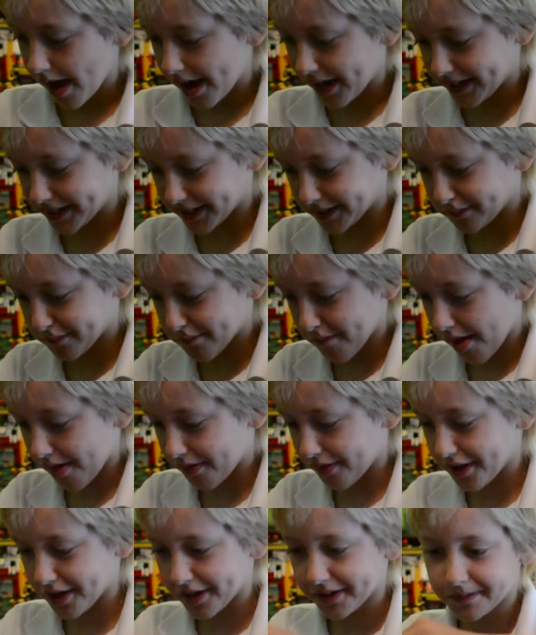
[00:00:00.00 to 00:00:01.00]
and
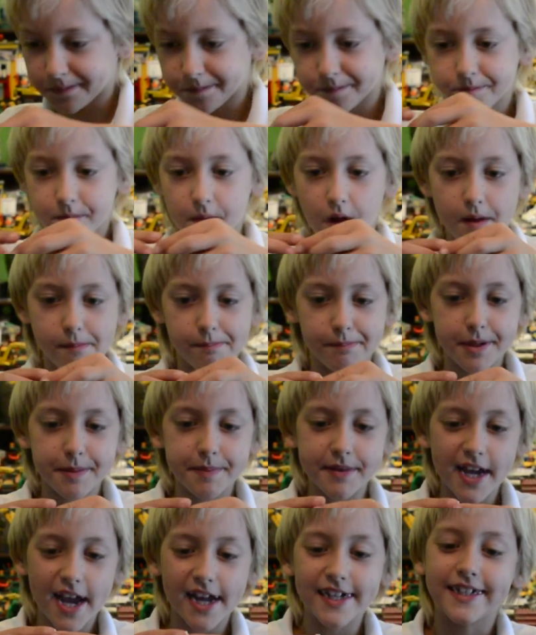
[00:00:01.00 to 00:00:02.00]
the and
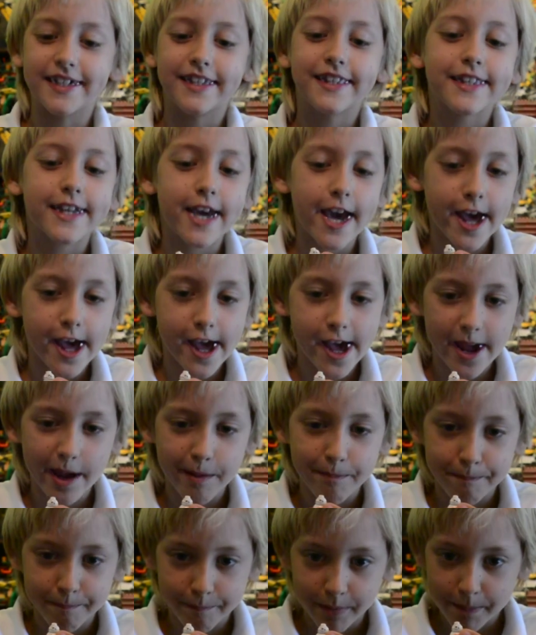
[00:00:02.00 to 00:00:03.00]
BB-8 yay
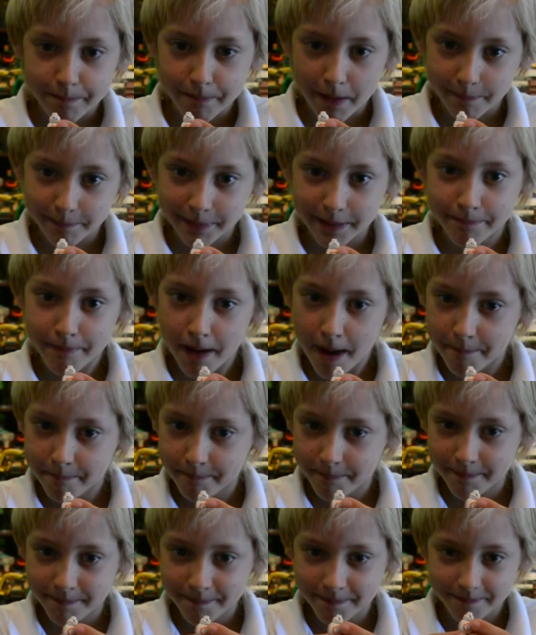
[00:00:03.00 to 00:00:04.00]
beep bop beep
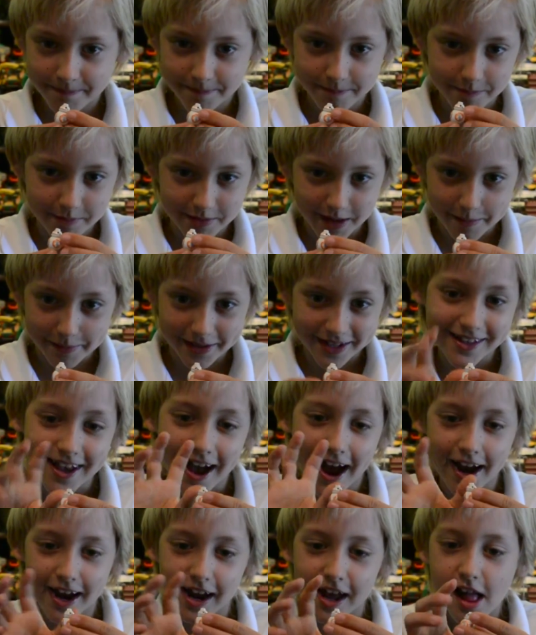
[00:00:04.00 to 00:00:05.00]
bop that means
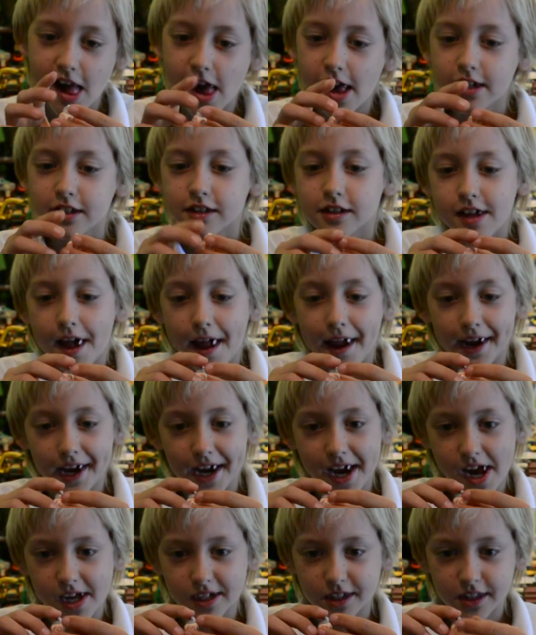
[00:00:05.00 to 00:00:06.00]
hi
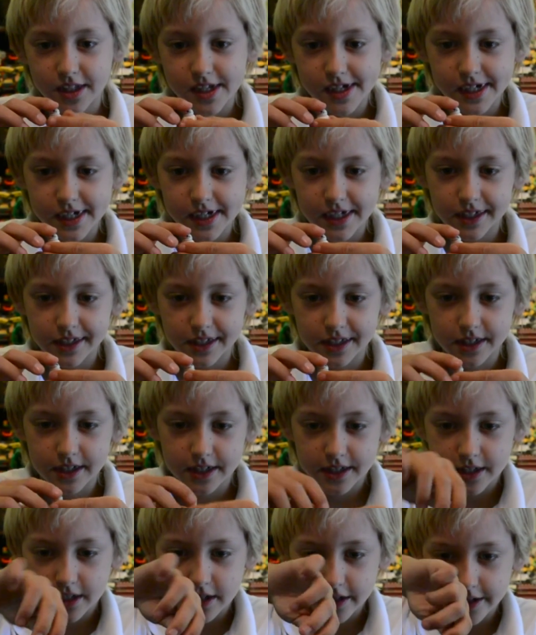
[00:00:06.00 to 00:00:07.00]
and he's
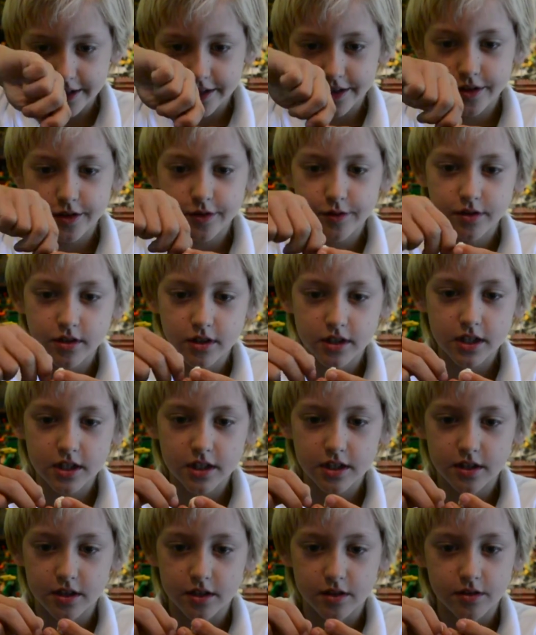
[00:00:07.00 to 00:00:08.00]
it's a two
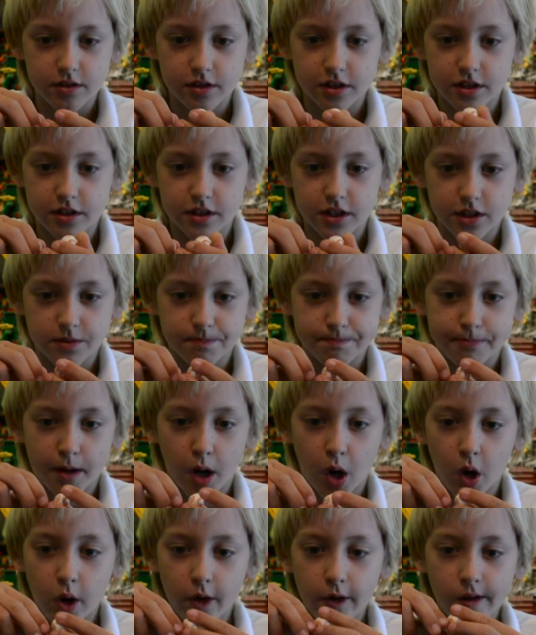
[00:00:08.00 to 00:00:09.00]
thing so just this
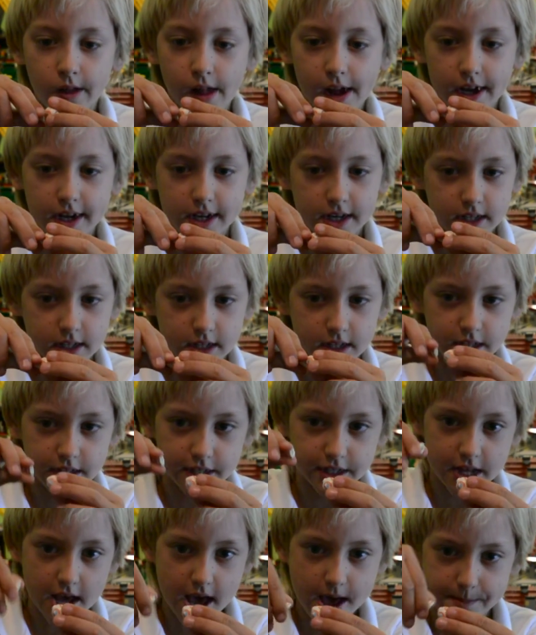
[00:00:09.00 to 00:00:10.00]
ball and
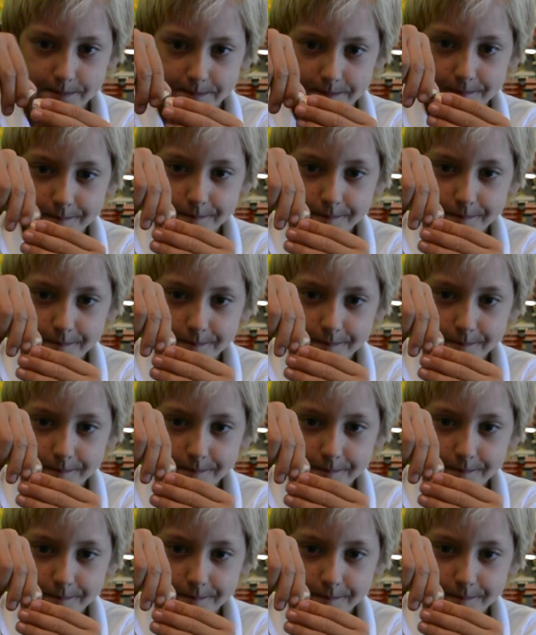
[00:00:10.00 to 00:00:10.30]
his head